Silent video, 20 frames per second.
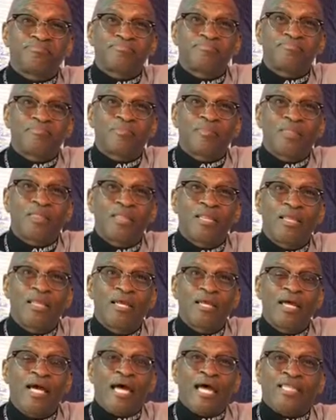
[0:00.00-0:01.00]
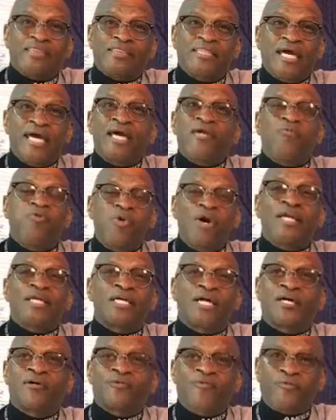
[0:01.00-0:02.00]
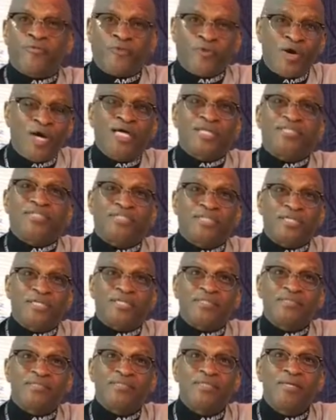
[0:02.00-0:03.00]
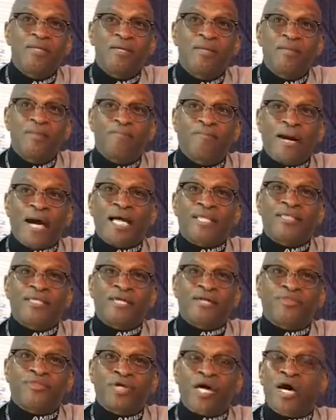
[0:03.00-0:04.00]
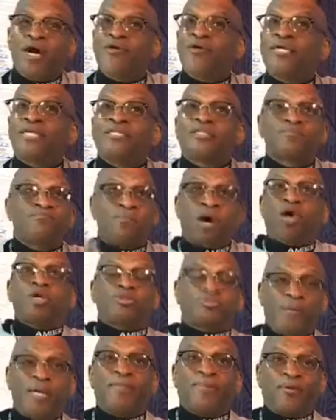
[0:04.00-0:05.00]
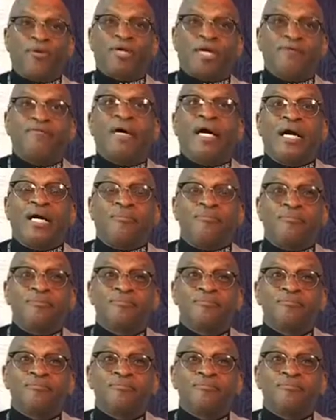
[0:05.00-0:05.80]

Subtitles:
and then when confronted by the authorities, most people give up.